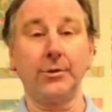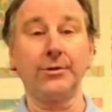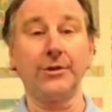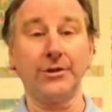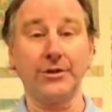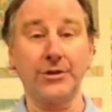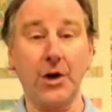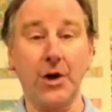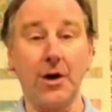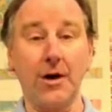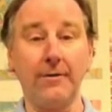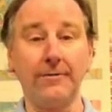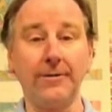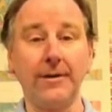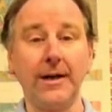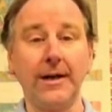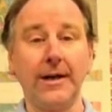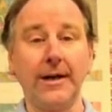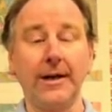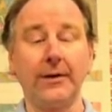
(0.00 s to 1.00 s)
dissolve
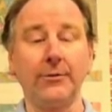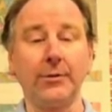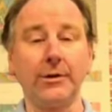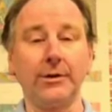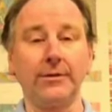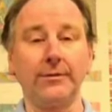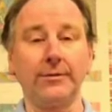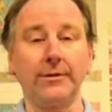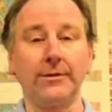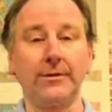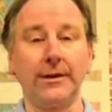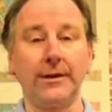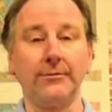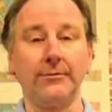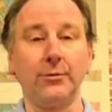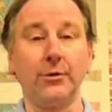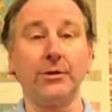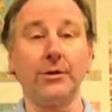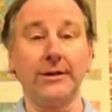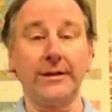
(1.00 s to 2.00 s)
and
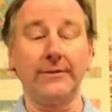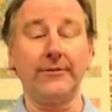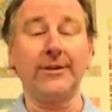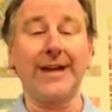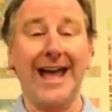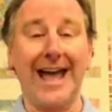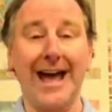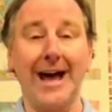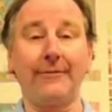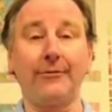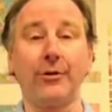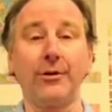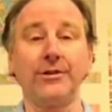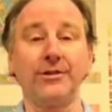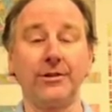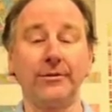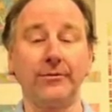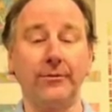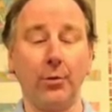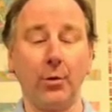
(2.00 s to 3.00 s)
will leave
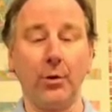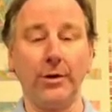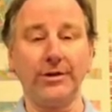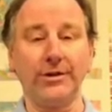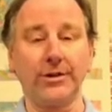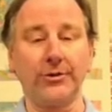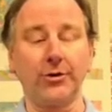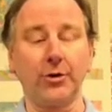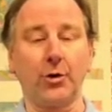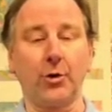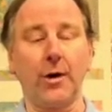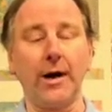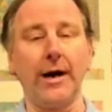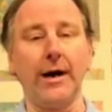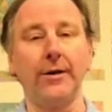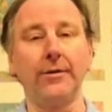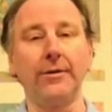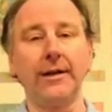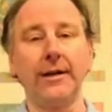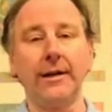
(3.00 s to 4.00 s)
caverns and voids
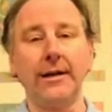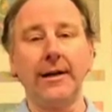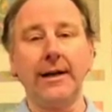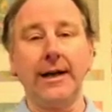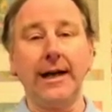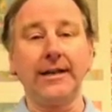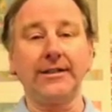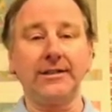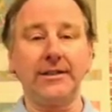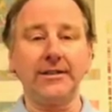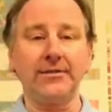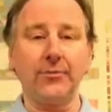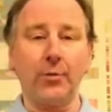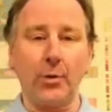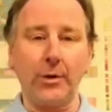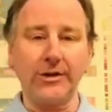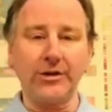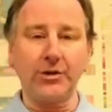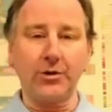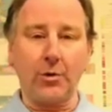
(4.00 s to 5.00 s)
underground. As these
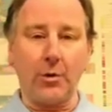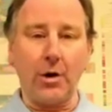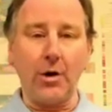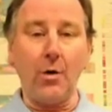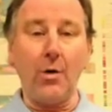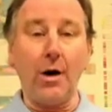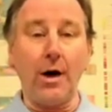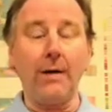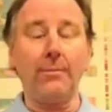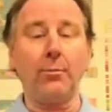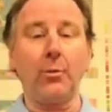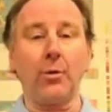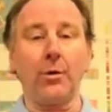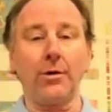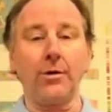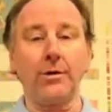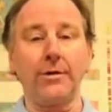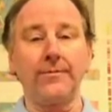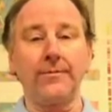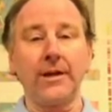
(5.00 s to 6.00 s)
voids grow
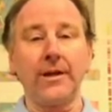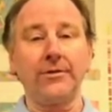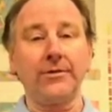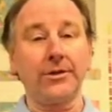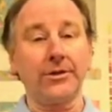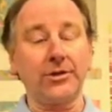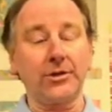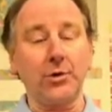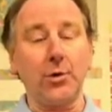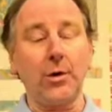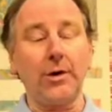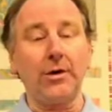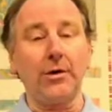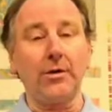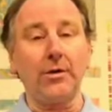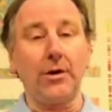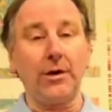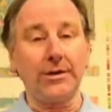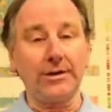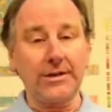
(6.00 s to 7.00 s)
upward, the
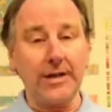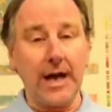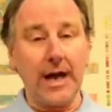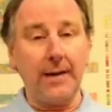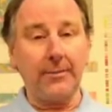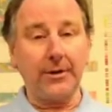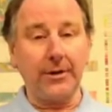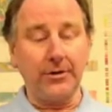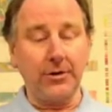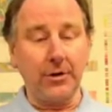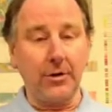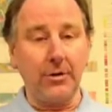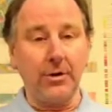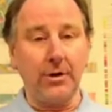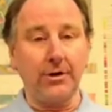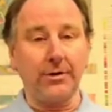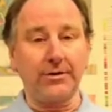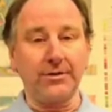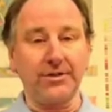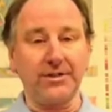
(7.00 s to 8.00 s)
soil on top can no
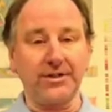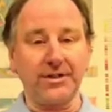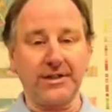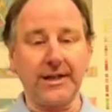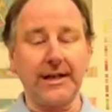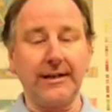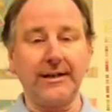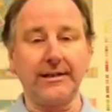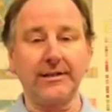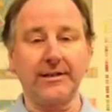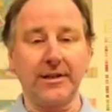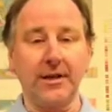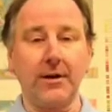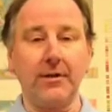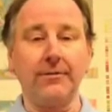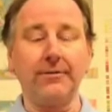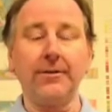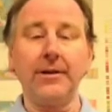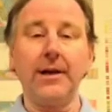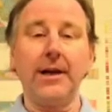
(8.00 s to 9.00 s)
longer sustain itself,